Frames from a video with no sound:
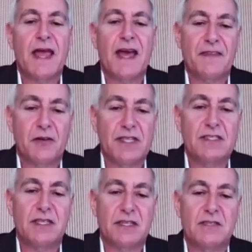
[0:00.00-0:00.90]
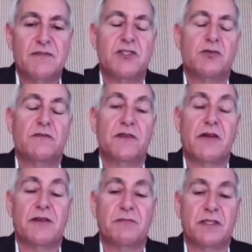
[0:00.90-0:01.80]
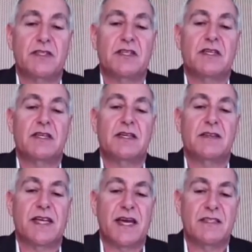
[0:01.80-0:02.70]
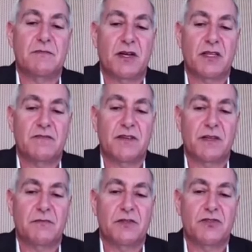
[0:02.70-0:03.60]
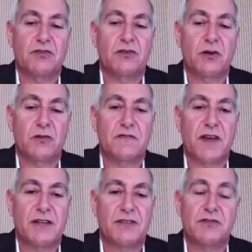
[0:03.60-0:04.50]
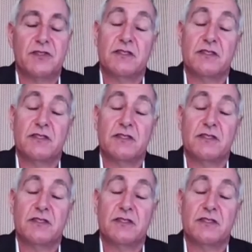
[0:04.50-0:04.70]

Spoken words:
And there is individual variability in the antibody development due to host factors.